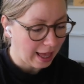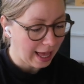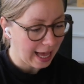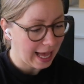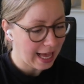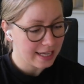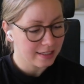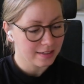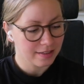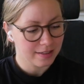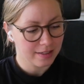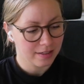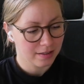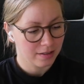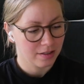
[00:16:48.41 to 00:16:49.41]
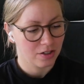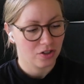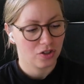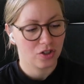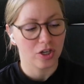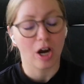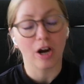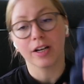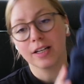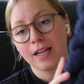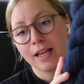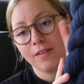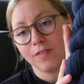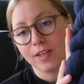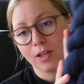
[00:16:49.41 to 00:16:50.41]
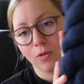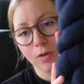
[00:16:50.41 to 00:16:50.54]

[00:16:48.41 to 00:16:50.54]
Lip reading: And Dark Navy,